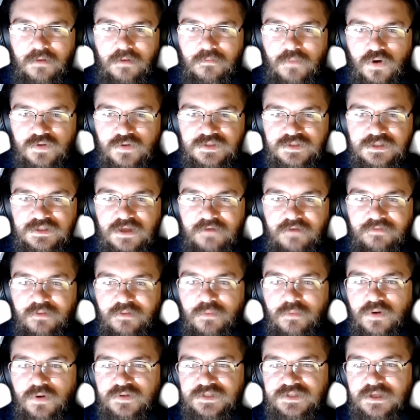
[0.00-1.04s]
Most of the
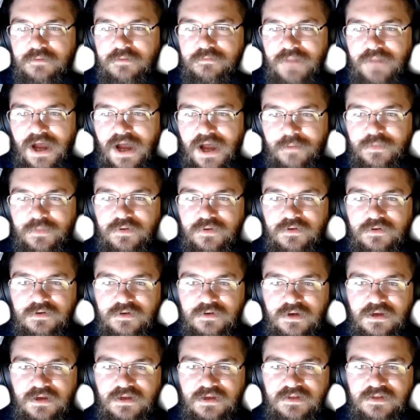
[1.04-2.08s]
most
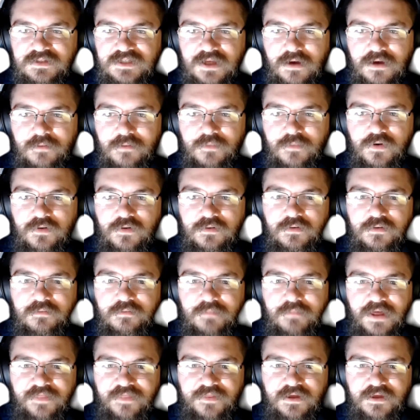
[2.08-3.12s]
popular ensemble
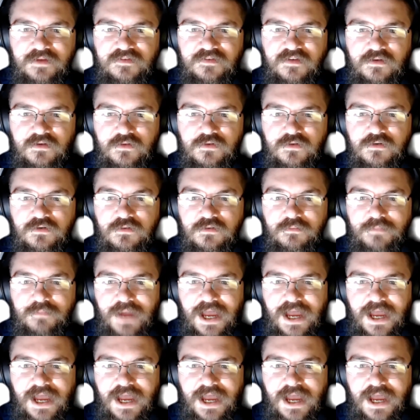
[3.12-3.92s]
methods include